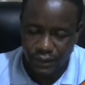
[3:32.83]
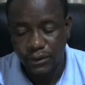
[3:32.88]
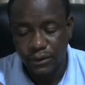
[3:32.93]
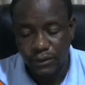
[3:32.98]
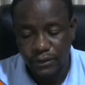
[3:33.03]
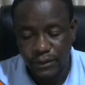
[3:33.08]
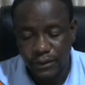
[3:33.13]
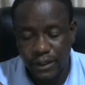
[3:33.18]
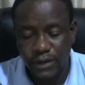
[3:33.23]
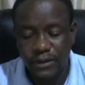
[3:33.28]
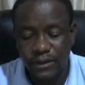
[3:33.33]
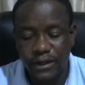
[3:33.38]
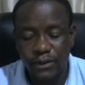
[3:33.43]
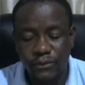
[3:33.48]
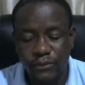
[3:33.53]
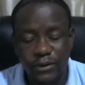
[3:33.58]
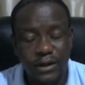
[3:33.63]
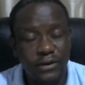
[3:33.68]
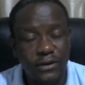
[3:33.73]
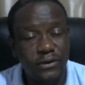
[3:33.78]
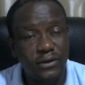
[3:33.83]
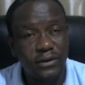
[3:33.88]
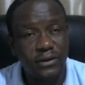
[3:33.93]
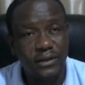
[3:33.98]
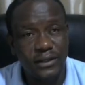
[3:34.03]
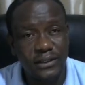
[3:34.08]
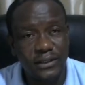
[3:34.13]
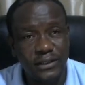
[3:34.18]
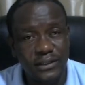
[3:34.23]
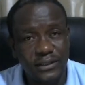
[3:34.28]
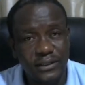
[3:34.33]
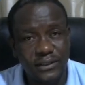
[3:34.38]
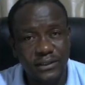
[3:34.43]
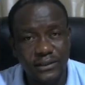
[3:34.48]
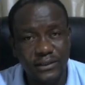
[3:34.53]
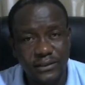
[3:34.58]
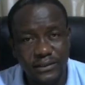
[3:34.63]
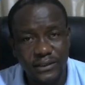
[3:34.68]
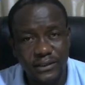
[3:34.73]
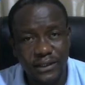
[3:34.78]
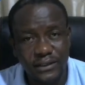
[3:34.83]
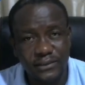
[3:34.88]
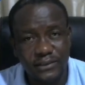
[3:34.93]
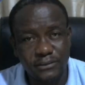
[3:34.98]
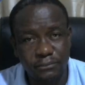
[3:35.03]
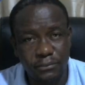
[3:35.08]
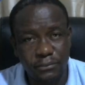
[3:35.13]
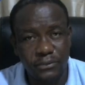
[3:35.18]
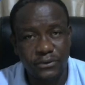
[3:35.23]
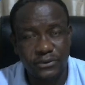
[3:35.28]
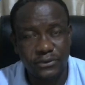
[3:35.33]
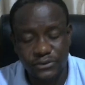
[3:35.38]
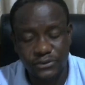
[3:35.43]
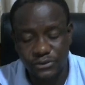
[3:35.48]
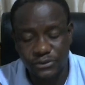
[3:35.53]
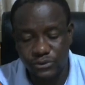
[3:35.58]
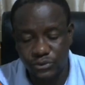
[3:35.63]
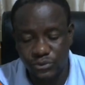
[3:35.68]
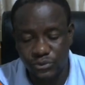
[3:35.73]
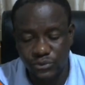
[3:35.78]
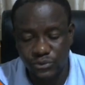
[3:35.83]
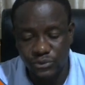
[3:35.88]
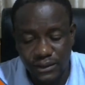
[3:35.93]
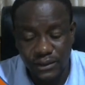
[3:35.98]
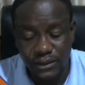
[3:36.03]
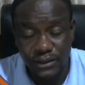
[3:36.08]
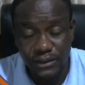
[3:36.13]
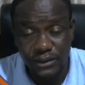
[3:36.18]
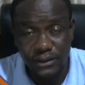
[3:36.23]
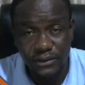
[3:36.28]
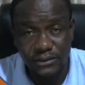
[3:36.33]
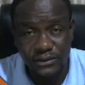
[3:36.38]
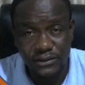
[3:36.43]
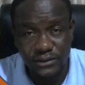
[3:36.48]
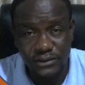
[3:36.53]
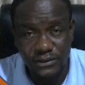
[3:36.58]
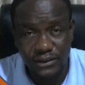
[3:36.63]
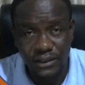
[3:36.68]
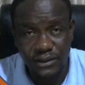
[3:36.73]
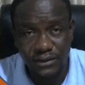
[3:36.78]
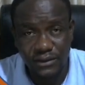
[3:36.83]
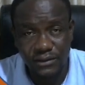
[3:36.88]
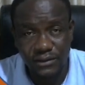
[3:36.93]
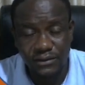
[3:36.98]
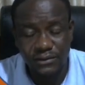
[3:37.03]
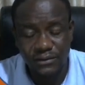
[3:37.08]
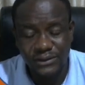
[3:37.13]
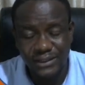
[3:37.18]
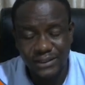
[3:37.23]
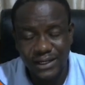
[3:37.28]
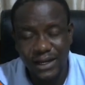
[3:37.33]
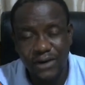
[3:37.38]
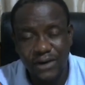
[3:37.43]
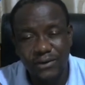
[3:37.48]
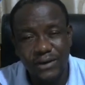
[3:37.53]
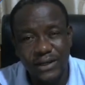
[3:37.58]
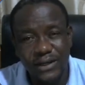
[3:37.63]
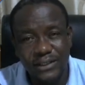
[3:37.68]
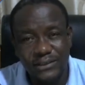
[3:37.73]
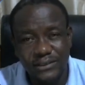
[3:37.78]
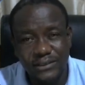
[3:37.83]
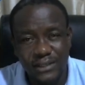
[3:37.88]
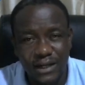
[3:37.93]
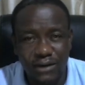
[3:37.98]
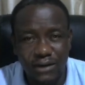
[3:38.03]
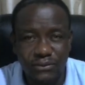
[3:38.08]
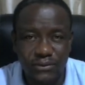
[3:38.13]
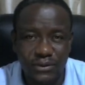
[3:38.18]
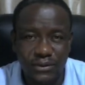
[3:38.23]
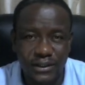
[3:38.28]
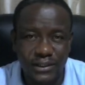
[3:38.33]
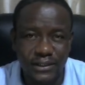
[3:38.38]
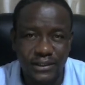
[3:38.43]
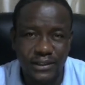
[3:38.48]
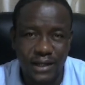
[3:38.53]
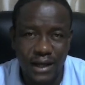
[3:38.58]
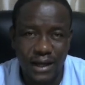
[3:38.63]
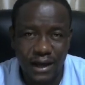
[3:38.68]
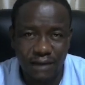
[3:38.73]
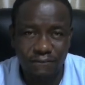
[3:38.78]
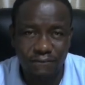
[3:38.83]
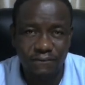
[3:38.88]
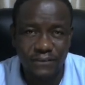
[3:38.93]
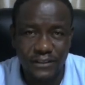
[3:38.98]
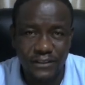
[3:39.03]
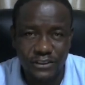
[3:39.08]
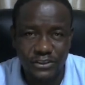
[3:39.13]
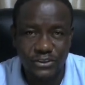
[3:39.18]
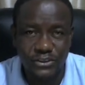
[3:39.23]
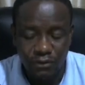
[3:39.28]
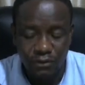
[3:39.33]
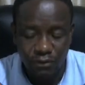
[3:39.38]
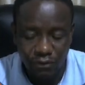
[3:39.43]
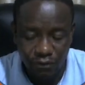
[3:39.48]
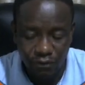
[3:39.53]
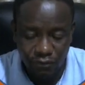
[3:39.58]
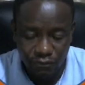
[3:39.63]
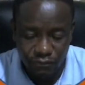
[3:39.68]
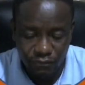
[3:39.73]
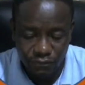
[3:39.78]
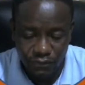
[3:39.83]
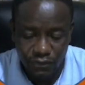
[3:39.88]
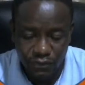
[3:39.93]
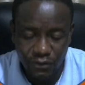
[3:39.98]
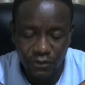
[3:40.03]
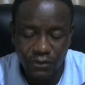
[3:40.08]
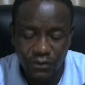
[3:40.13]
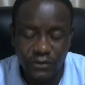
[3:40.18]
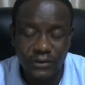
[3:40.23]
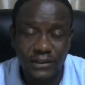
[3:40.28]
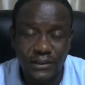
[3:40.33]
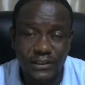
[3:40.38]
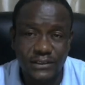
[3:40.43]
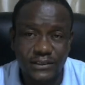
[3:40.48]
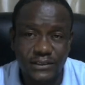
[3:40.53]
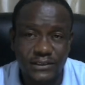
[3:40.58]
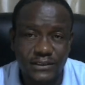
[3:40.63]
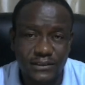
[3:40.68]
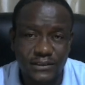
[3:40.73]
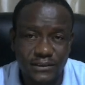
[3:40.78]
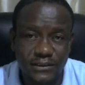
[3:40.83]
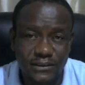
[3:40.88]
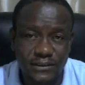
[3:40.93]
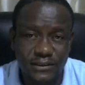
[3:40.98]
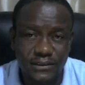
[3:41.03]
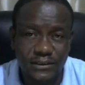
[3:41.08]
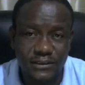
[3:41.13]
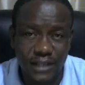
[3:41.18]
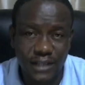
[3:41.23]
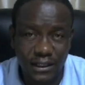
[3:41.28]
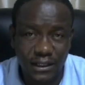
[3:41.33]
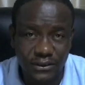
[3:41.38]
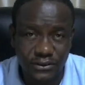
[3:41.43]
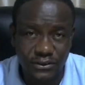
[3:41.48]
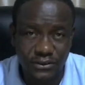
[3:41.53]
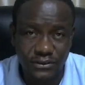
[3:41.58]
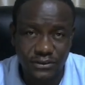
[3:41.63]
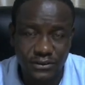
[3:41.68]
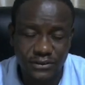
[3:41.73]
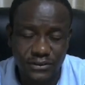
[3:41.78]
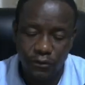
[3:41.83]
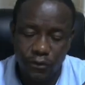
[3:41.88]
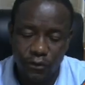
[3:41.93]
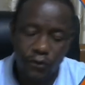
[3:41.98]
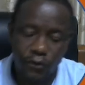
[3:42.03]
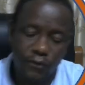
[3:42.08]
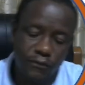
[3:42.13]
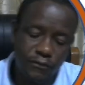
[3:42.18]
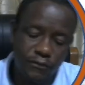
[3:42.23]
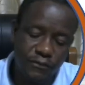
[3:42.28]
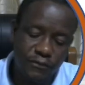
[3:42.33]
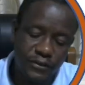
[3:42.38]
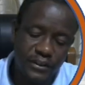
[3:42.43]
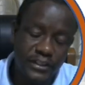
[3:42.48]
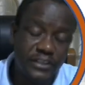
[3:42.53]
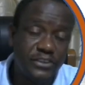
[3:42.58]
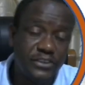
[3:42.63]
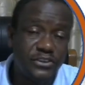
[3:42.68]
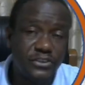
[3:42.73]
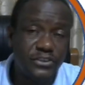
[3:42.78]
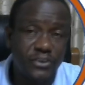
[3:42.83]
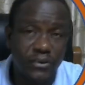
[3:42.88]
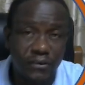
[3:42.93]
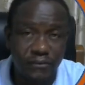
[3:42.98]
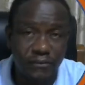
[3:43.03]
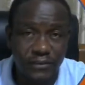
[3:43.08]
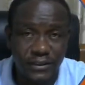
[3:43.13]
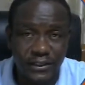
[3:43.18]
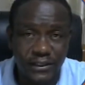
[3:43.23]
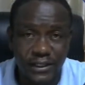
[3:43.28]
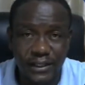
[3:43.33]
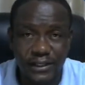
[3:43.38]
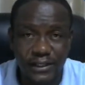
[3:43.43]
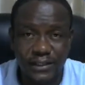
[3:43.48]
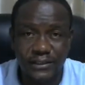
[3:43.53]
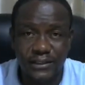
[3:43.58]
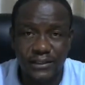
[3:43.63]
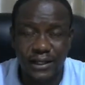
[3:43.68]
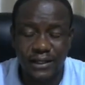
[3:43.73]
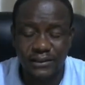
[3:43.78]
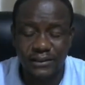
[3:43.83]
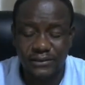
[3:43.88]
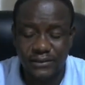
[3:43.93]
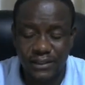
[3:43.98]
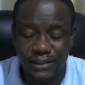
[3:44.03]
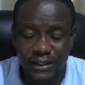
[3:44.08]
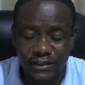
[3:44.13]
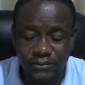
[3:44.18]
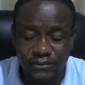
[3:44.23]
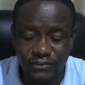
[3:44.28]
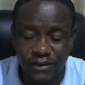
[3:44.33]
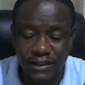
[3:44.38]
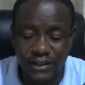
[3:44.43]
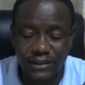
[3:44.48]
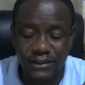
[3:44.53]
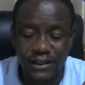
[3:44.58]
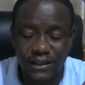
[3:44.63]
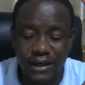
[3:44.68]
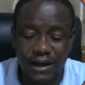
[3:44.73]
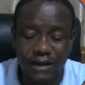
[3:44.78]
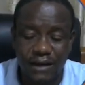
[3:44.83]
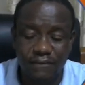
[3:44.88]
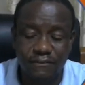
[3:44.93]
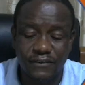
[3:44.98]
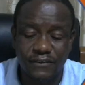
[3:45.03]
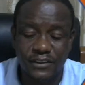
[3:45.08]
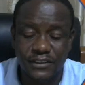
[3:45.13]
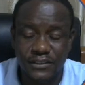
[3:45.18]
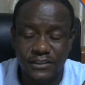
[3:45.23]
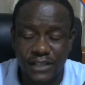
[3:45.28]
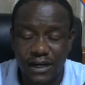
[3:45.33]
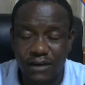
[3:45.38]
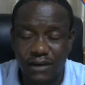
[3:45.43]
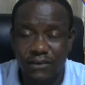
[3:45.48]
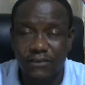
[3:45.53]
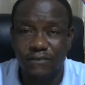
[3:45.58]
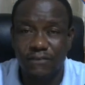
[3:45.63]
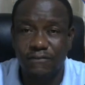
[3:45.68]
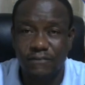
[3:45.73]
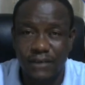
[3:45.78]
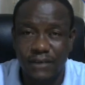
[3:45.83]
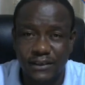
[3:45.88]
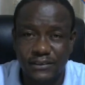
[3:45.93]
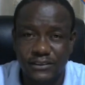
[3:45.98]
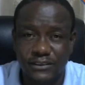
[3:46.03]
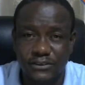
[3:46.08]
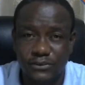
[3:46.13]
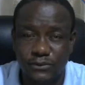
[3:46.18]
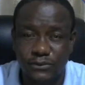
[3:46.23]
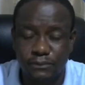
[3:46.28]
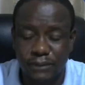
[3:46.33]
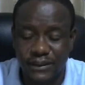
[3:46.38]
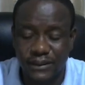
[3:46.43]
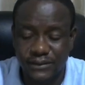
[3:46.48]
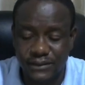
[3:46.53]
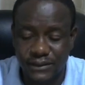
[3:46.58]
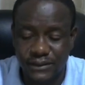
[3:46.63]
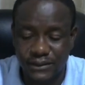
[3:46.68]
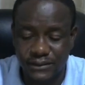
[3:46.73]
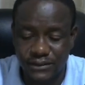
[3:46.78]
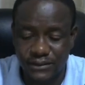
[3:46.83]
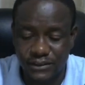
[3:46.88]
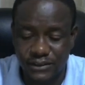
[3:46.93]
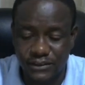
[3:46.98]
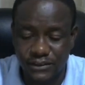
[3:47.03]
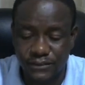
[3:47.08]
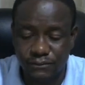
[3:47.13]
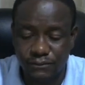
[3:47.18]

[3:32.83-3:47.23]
Now that we are done linking the text box to the cell, now let's calculate the average of all this status of each of the daily tasks. Let's find the average and convert it to percentage.